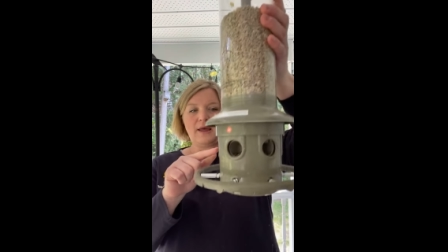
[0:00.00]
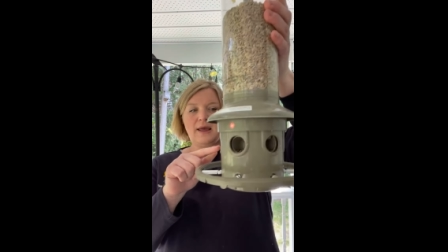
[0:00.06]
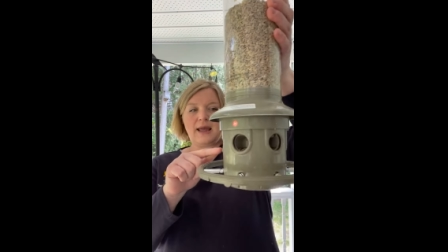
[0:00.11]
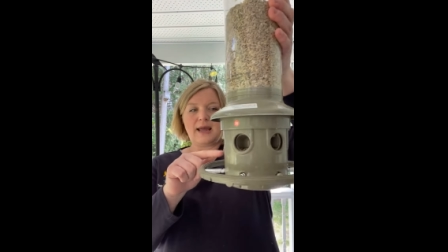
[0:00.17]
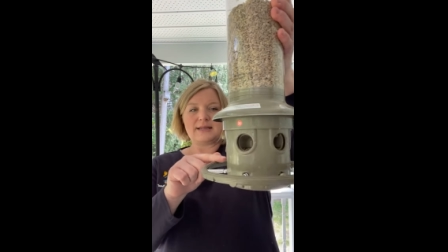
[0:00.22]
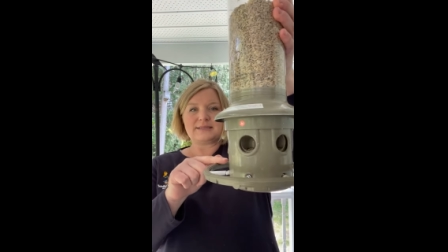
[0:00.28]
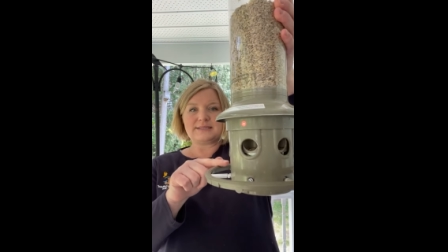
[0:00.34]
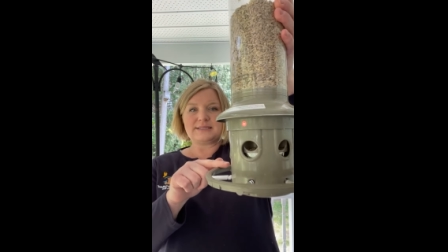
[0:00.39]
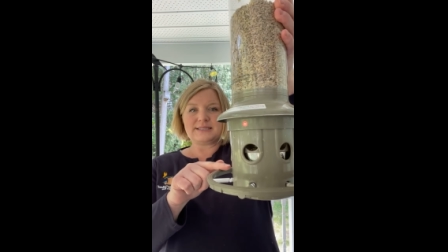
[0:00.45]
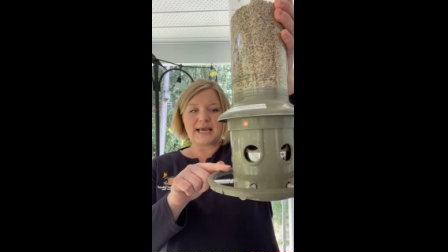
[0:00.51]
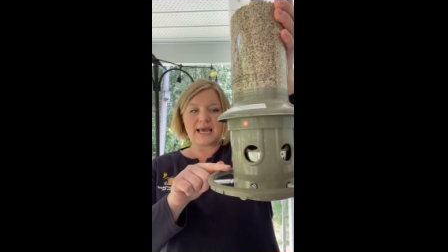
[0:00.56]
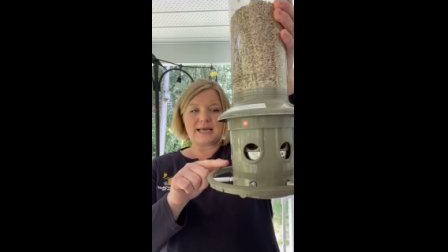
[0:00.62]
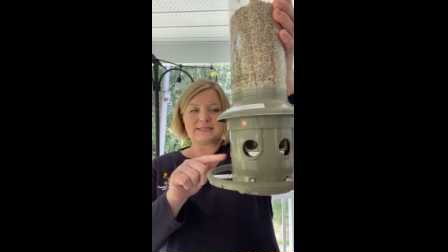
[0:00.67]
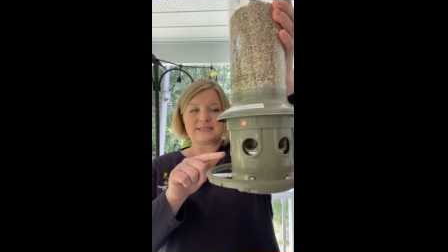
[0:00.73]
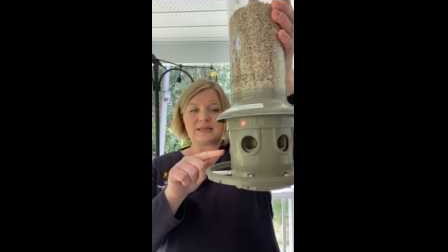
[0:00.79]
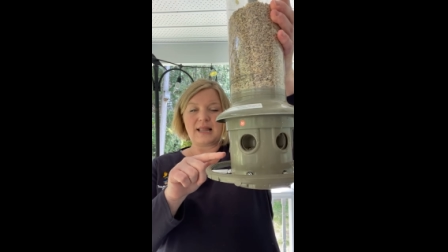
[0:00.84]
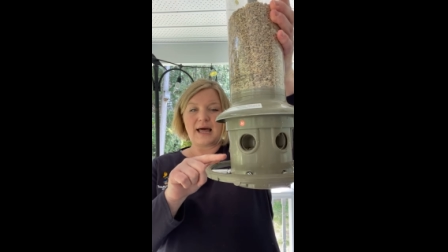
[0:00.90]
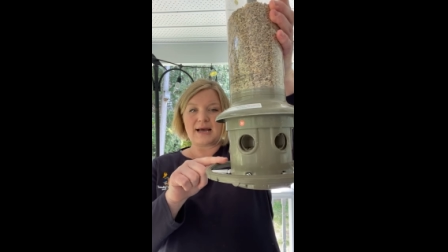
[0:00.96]
it
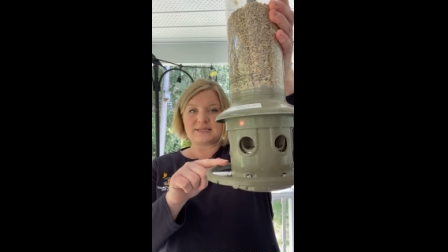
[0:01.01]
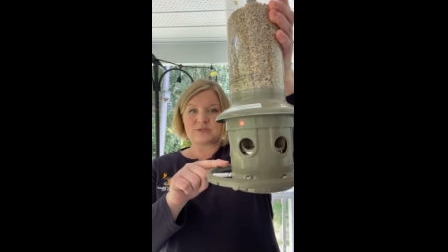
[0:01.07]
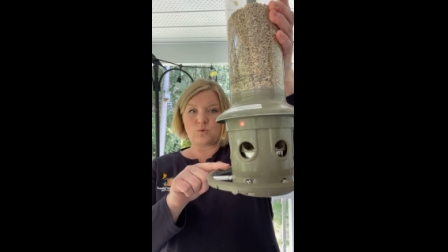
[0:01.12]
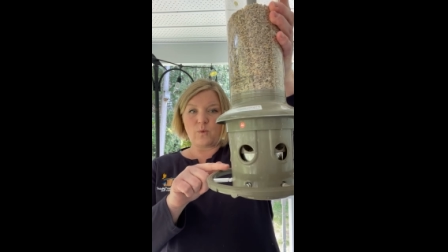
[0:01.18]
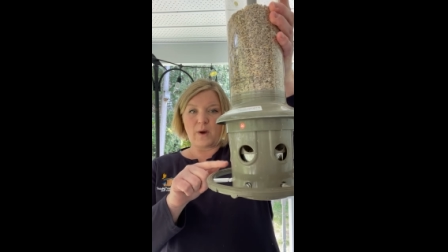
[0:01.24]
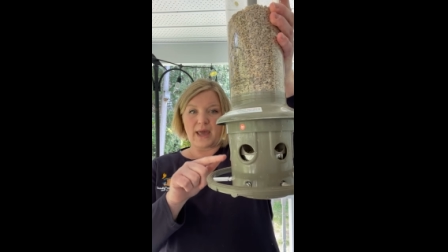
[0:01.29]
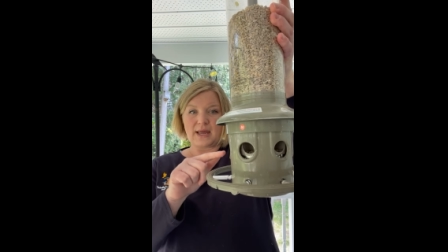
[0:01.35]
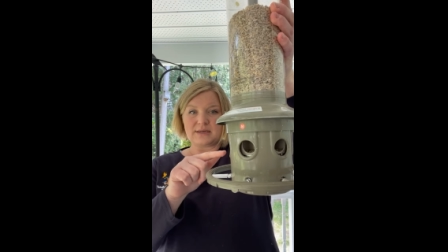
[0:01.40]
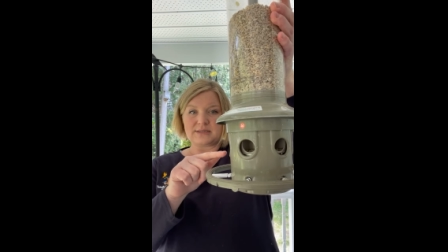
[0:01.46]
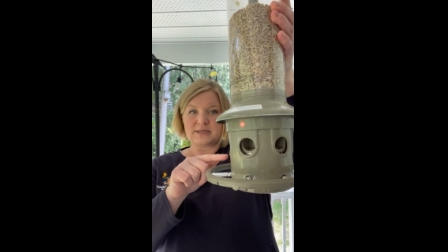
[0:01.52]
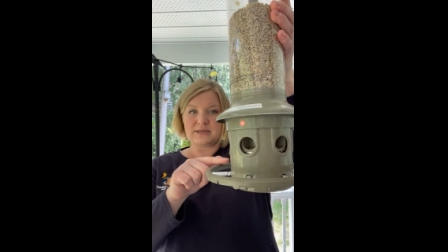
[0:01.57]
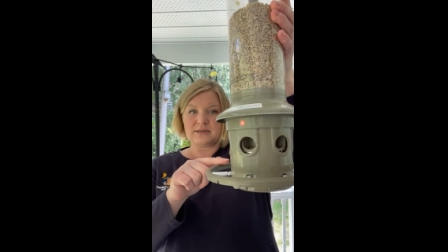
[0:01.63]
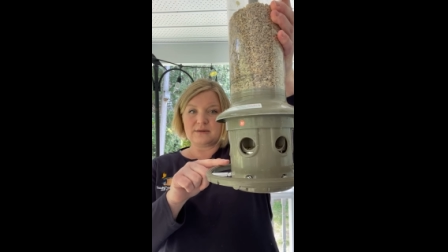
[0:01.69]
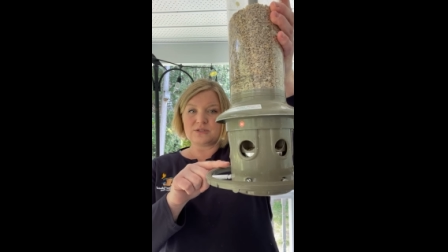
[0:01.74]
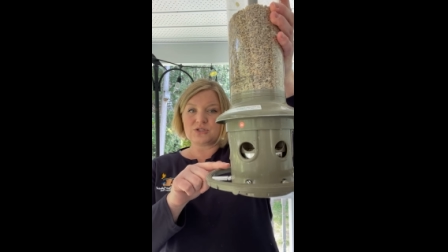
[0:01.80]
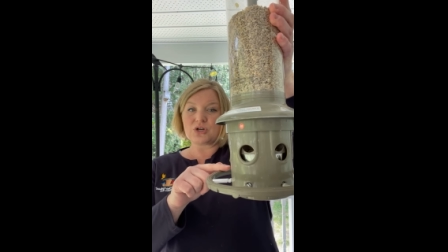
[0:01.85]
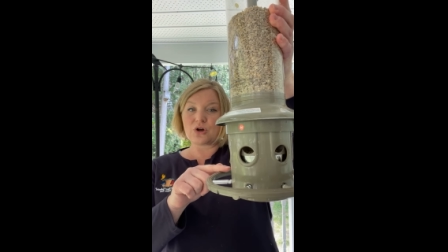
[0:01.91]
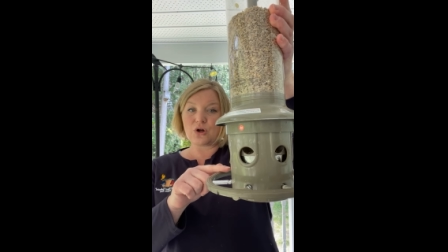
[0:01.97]
takes less weight
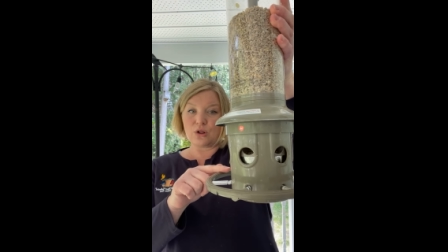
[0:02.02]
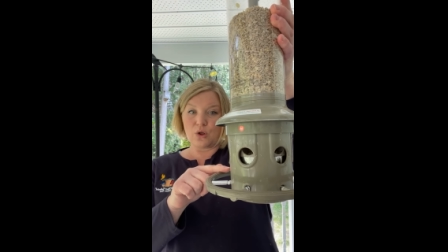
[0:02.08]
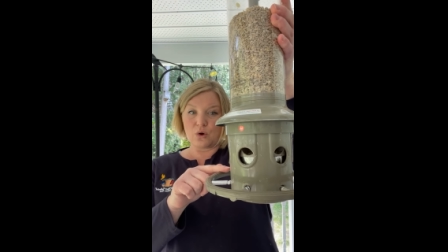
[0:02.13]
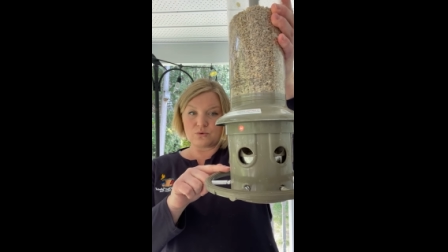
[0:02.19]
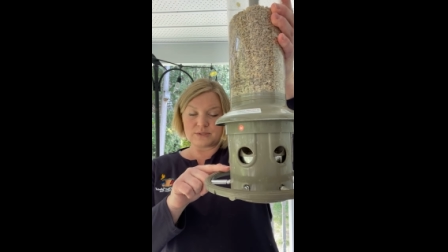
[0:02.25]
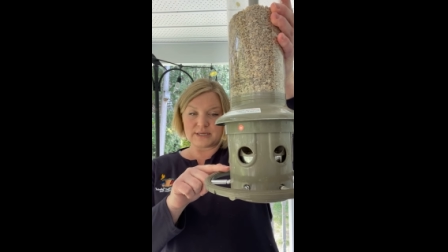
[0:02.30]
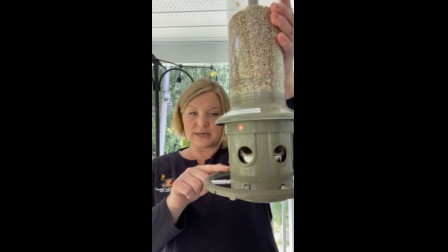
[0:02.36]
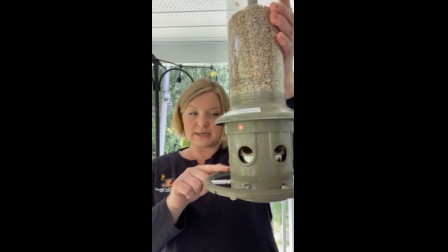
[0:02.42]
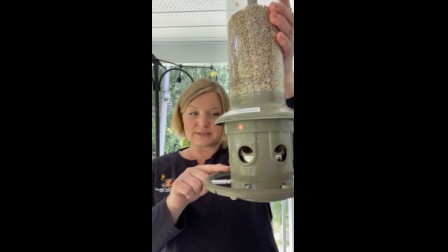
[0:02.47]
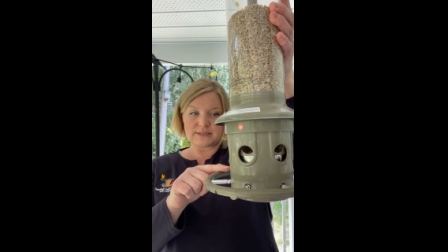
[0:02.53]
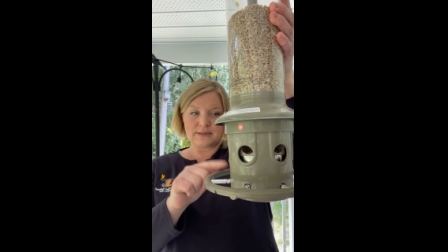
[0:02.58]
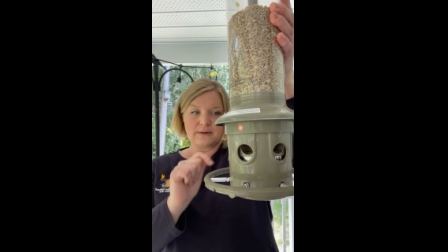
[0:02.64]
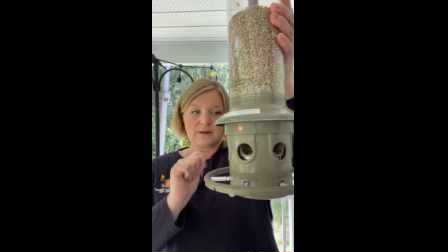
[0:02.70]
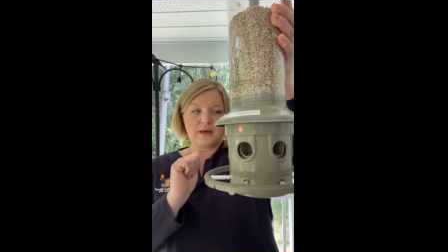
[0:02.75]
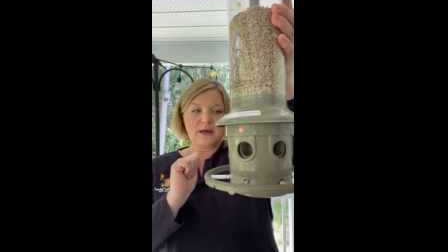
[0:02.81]
to close it.